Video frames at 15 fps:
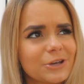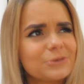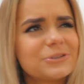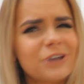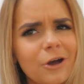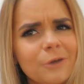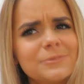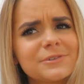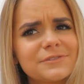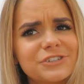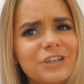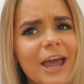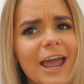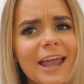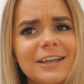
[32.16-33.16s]
so times have
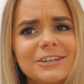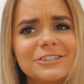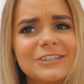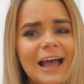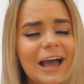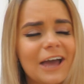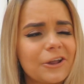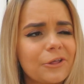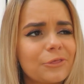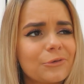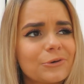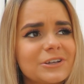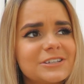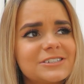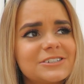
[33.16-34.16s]
changed, and I
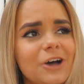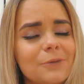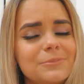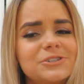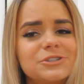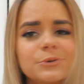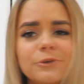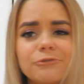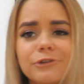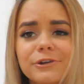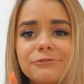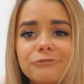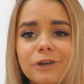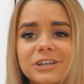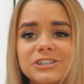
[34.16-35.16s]
thought it's time to do a
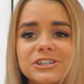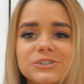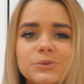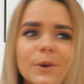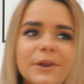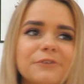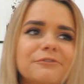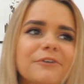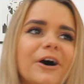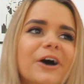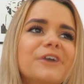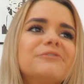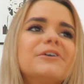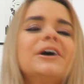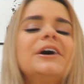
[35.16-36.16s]
refresher
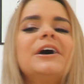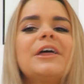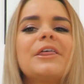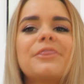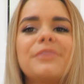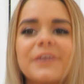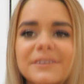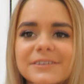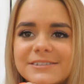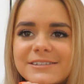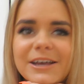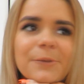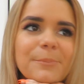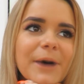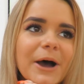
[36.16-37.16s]
25
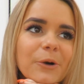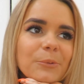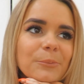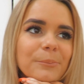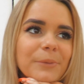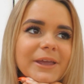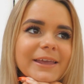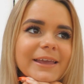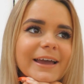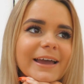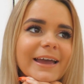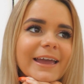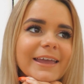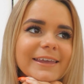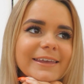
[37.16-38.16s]
things about me
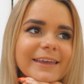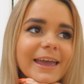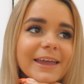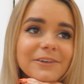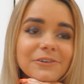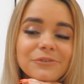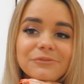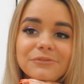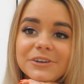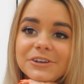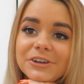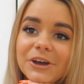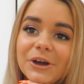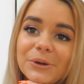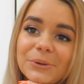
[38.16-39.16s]
again
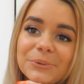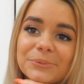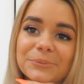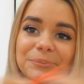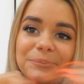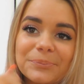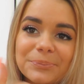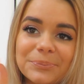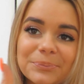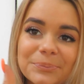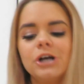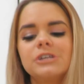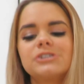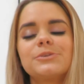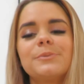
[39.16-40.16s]
video.
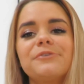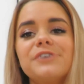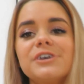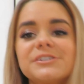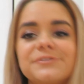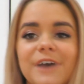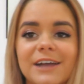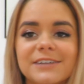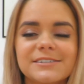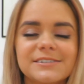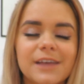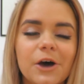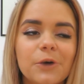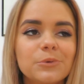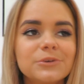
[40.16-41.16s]
So my first fact
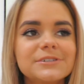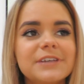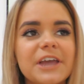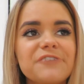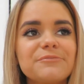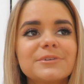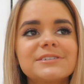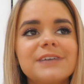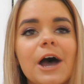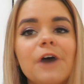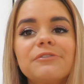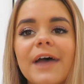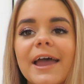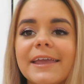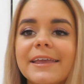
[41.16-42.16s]
is that I once gave
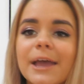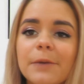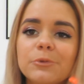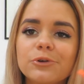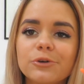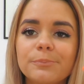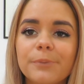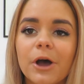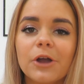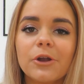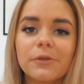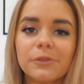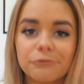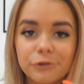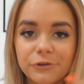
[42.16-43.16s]
myself a chemical
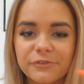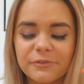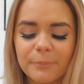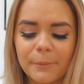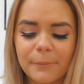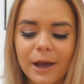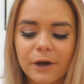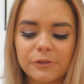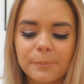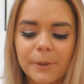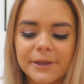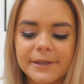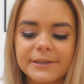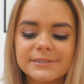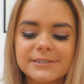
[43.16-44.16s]
burn on the roof of my mouth
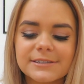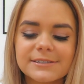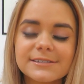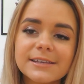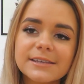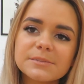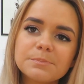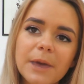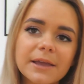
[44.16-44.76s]
by eating 6